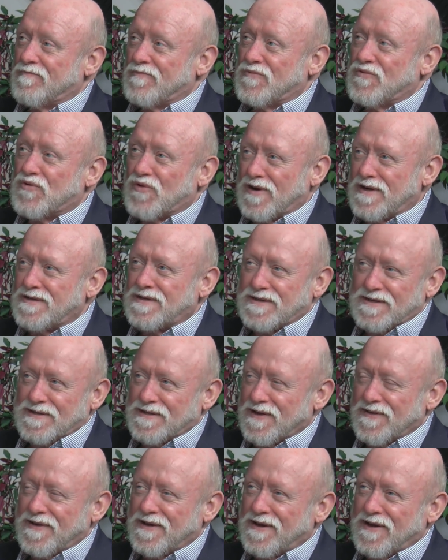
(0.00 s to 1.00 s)
traces,
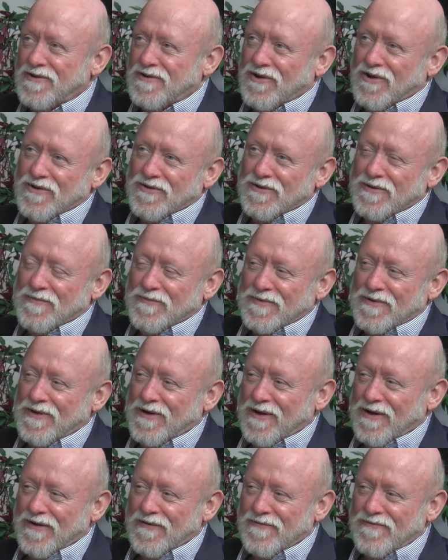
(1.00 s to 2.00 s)
I think he called them,
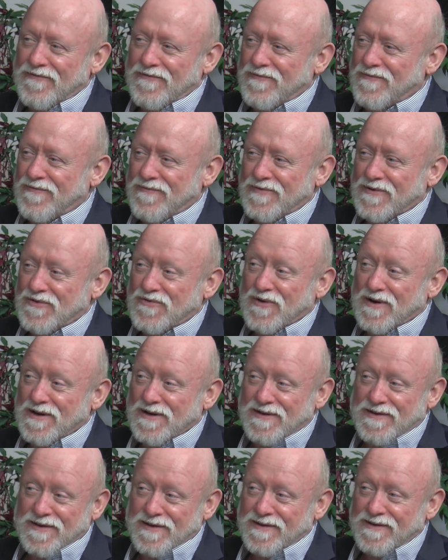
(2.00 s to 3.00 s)
of the
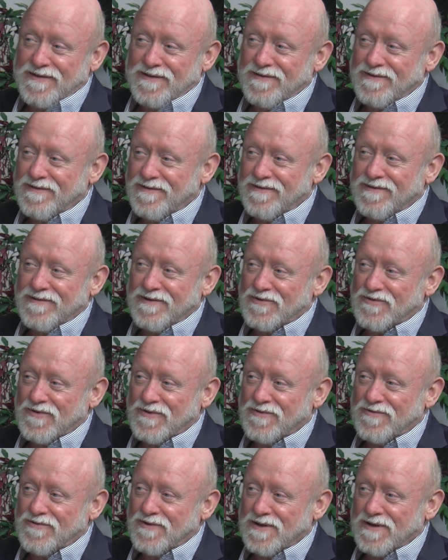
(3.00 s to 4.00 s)
Trinity, the tr-
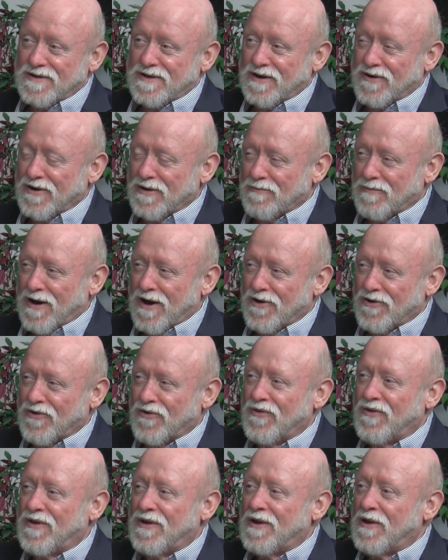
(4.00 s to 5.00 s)
Trinitarian
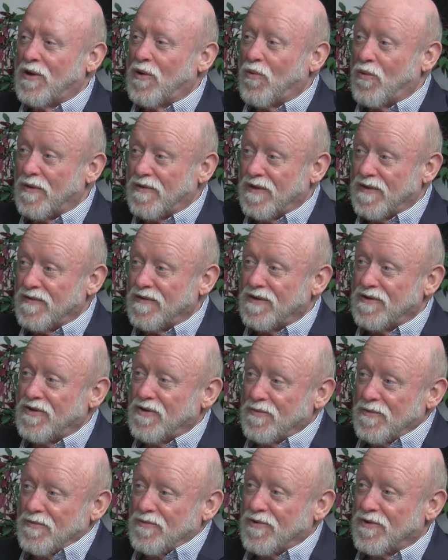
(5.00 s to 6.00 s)
model within the
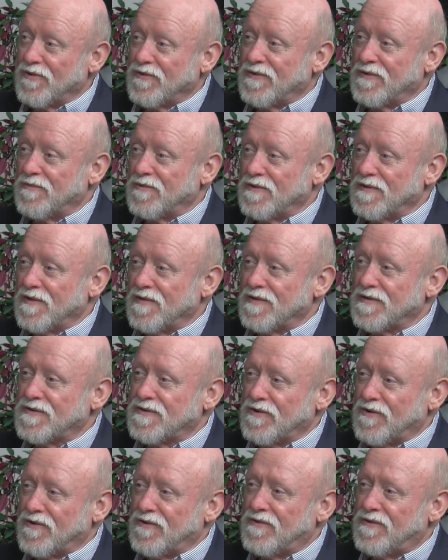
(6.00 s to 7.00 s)
human person, within yeah. the
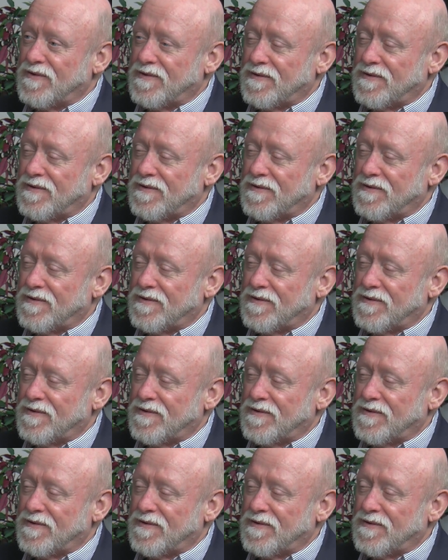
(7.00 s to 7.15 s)
soul.